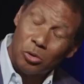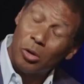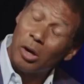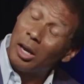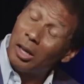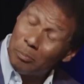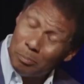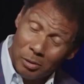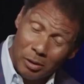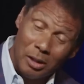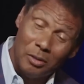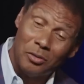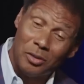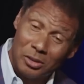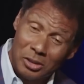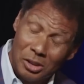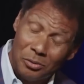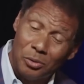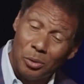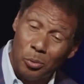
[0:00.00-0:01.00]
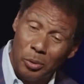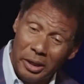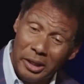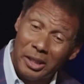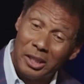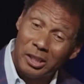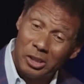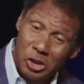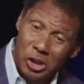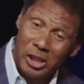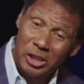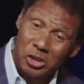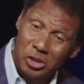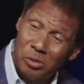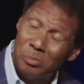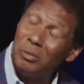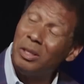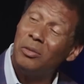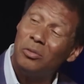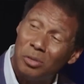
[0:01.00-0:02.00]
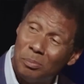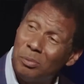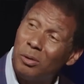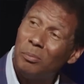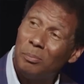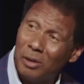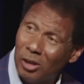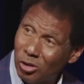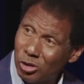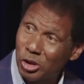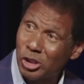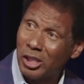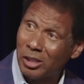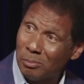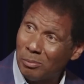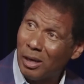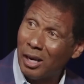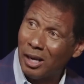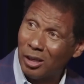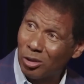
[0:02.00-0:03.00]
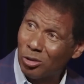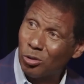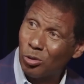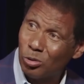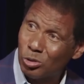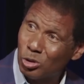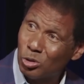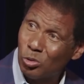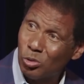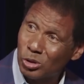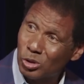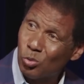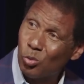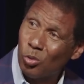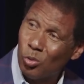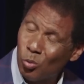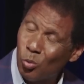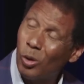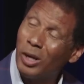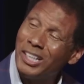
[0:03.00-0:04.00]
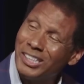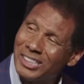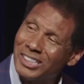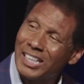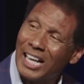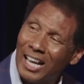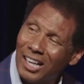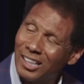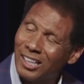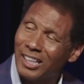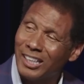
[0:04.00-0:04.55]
or I believe it's every week, get a chance to meet with Bill Belichick behind closed doors. Yeah. What is that